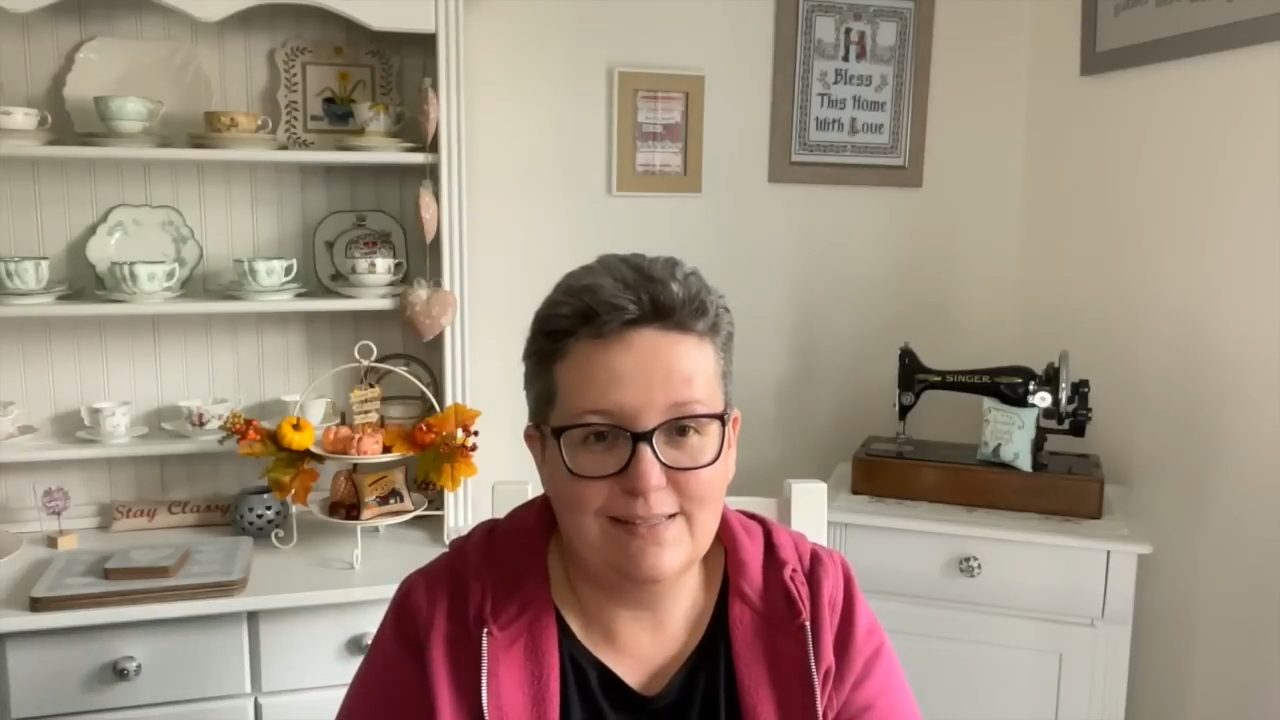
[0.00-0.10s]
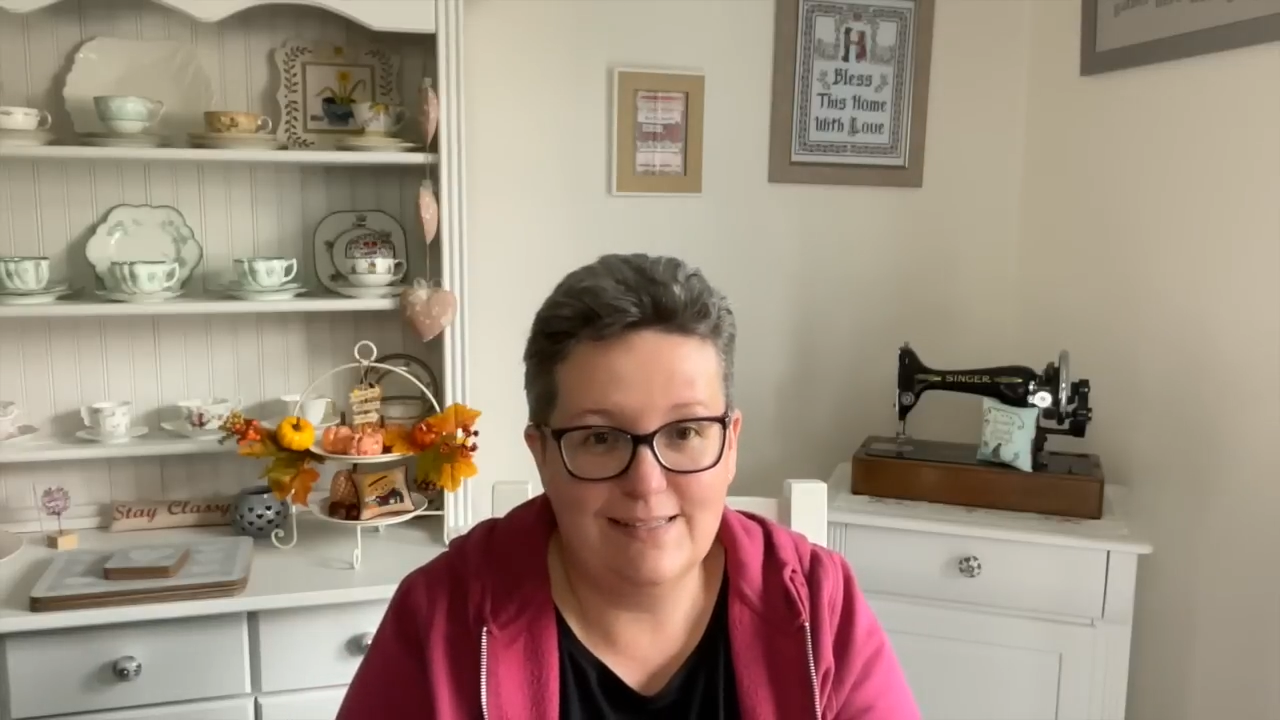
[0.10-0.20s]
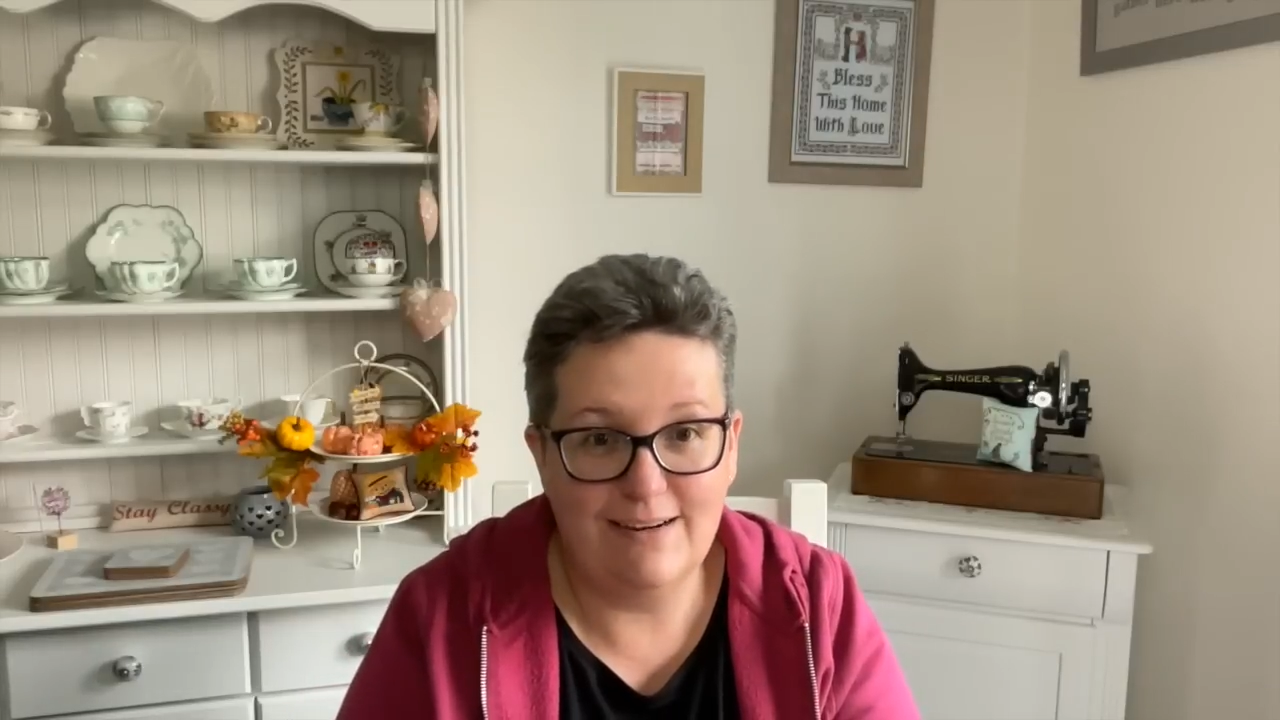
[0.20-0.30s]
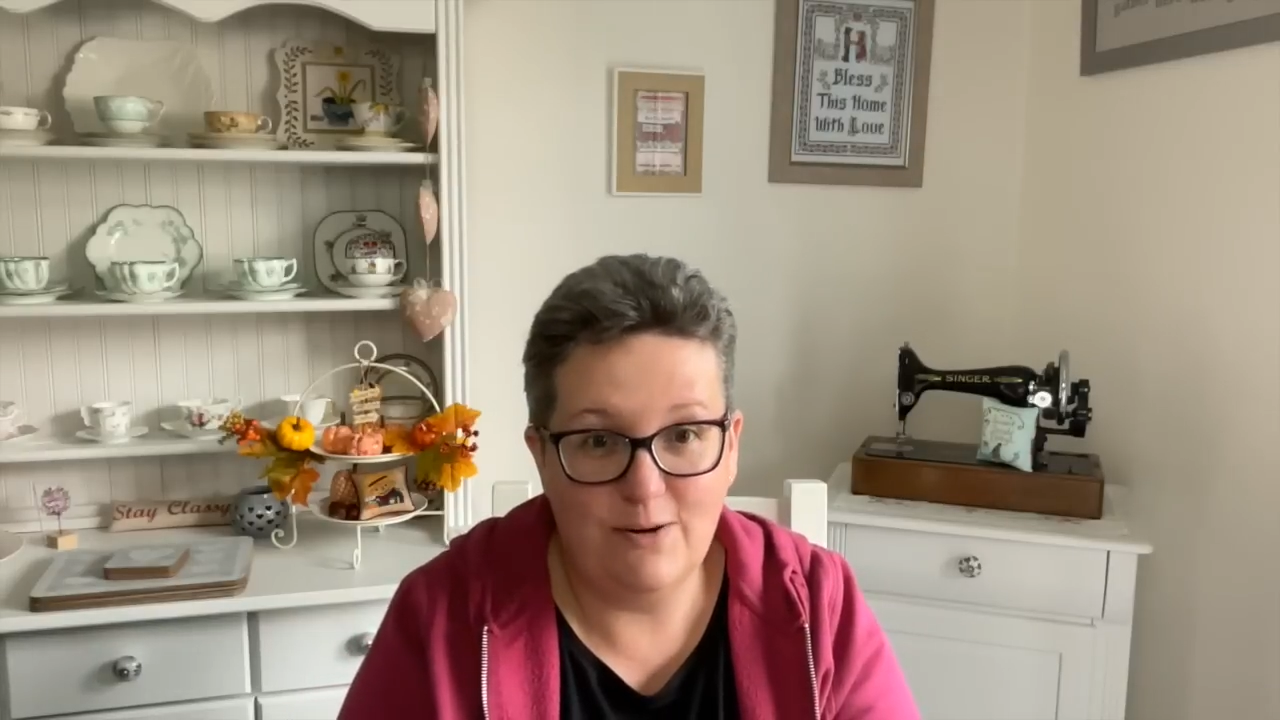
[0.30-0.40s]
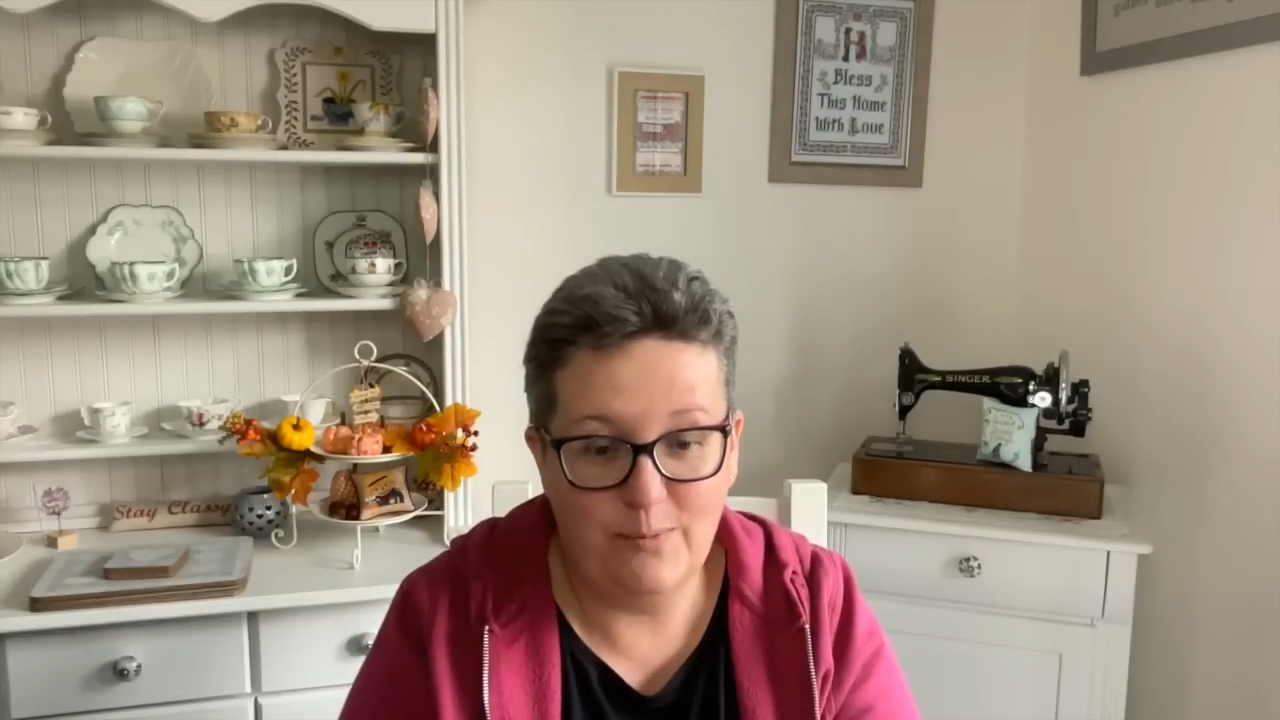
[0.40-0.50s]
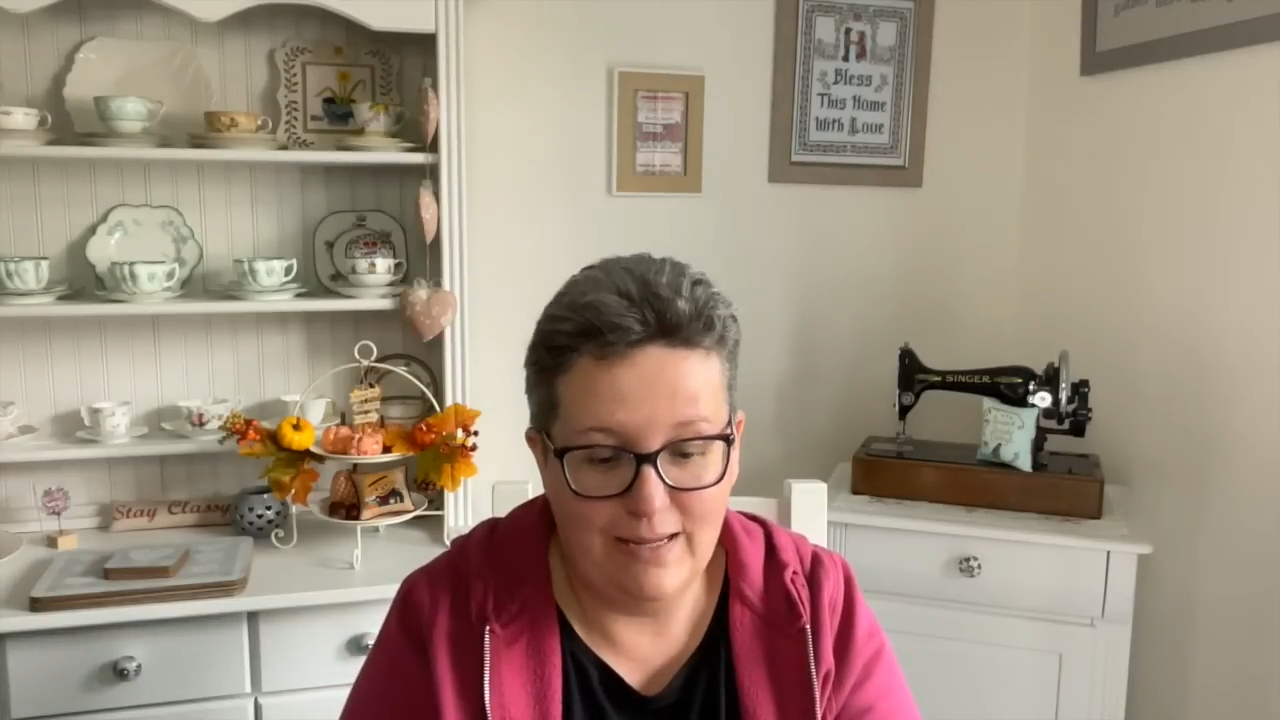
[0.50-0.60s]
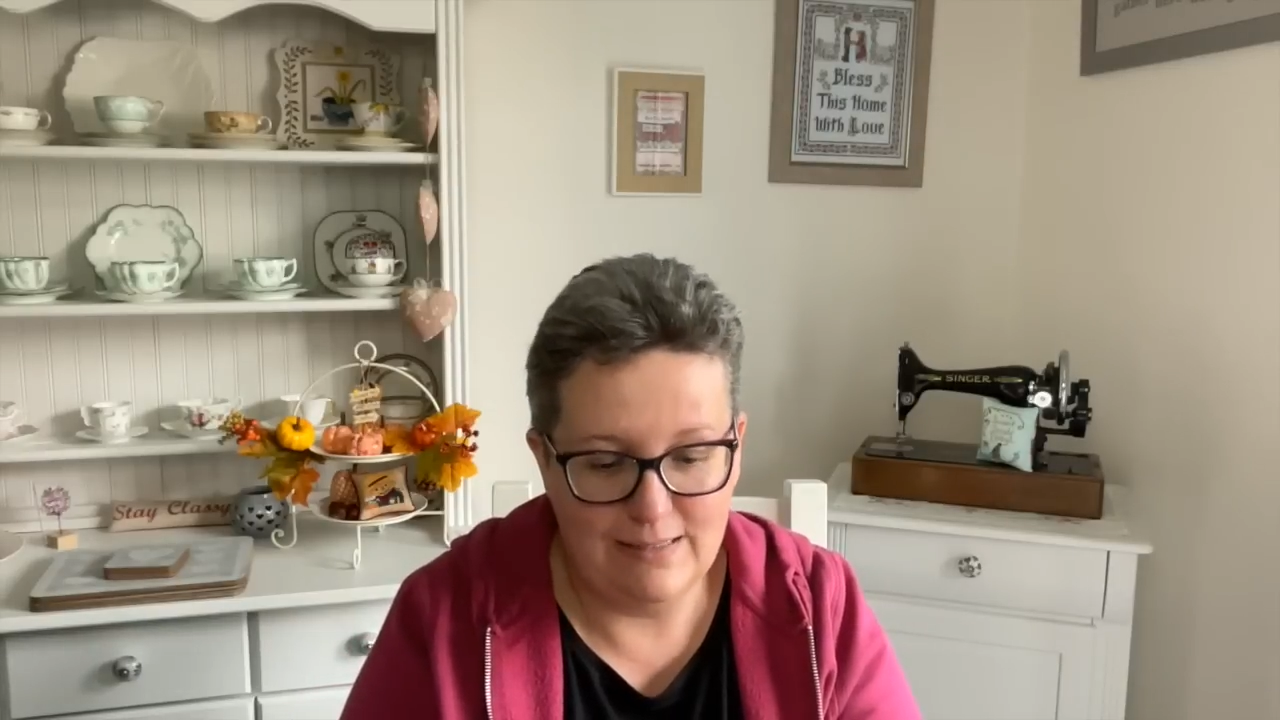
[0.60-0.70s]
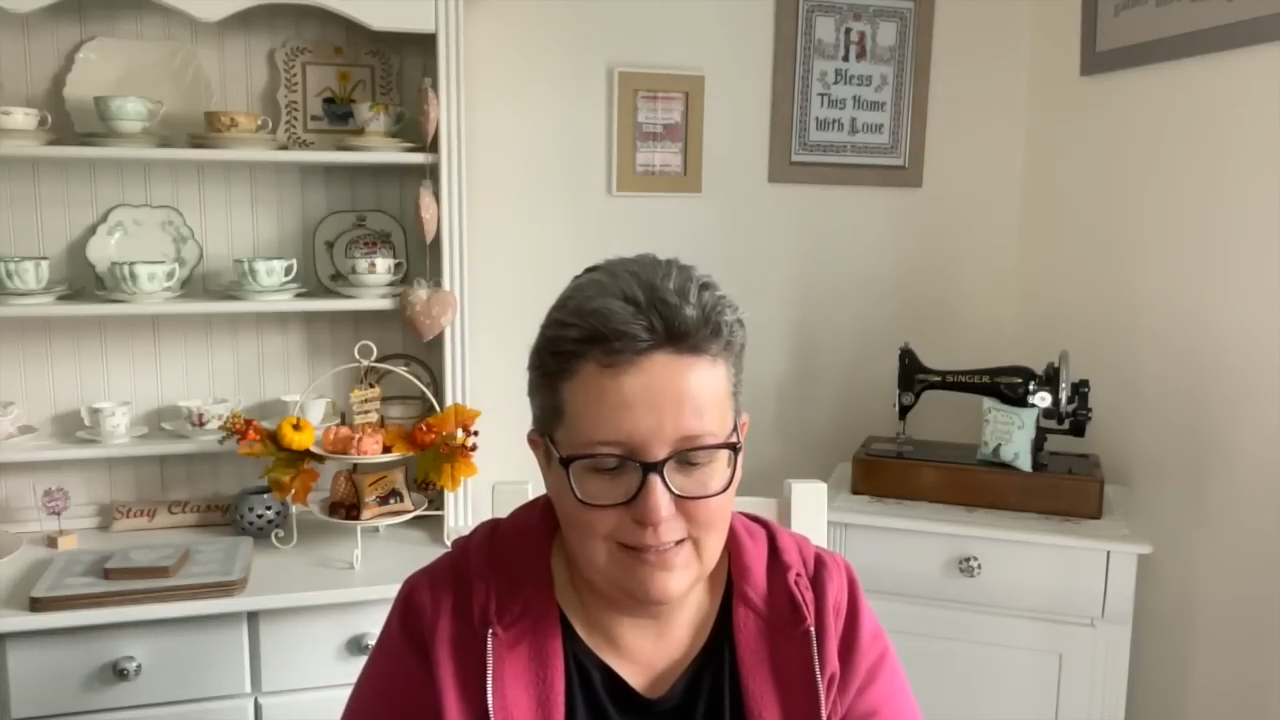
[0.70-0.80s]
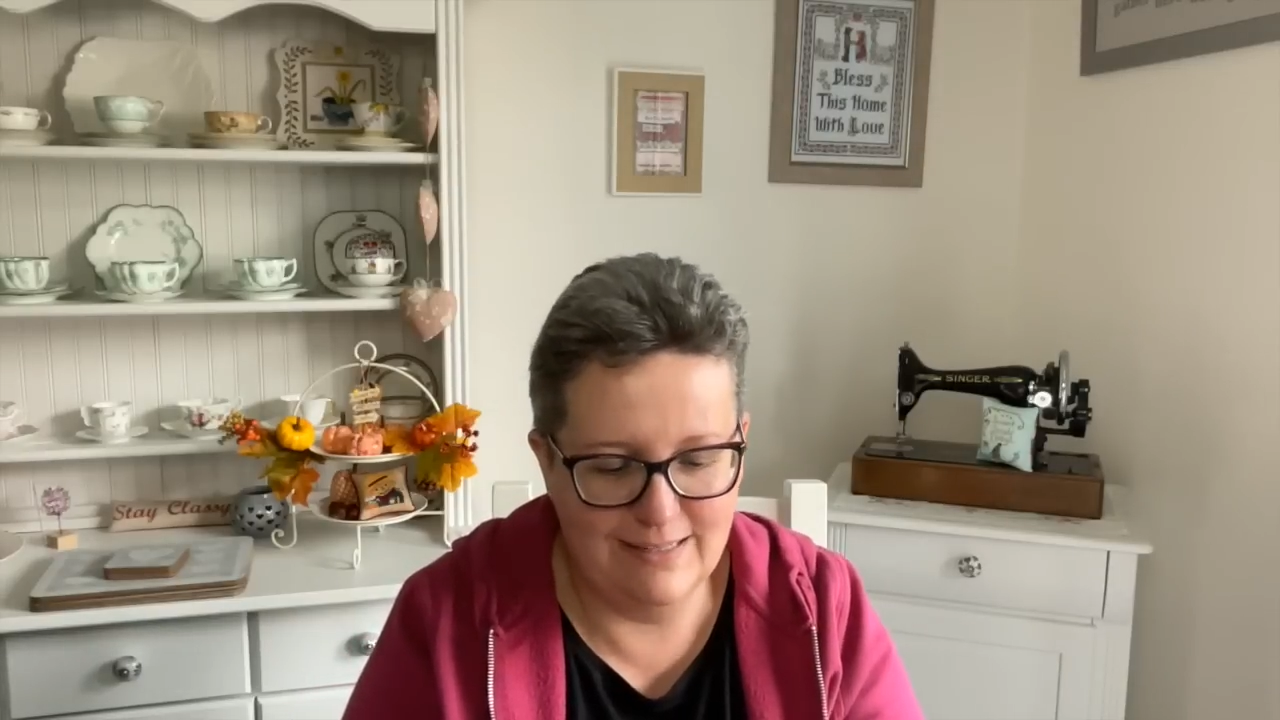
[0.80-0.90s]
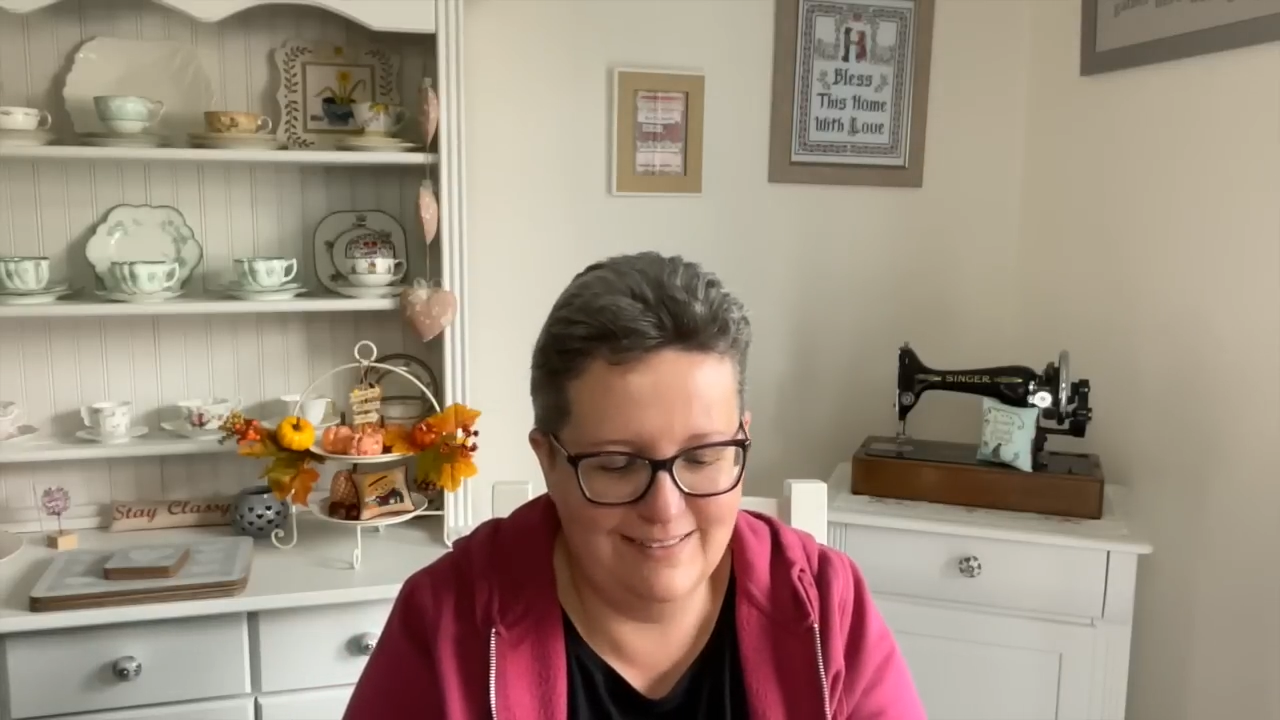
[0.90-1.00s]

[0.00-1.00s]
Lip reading: Sarah went